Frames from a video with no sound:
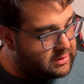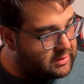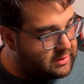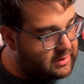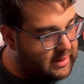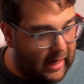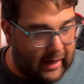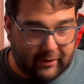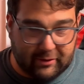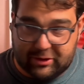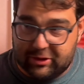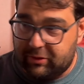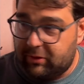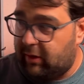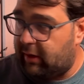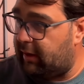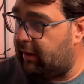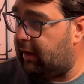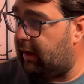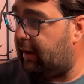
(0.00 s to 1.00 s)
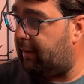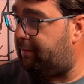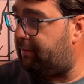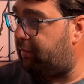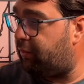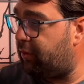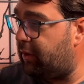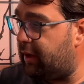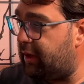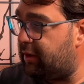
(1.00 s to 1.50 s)
down to a
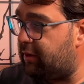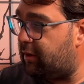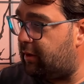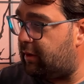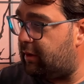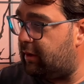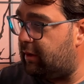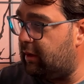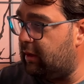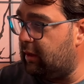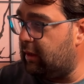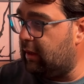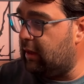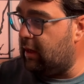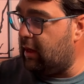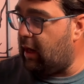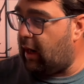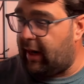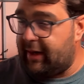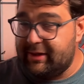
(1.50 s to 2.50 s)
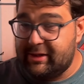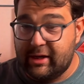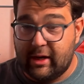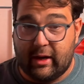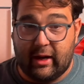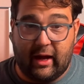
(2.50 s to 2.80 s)
pretty good idea.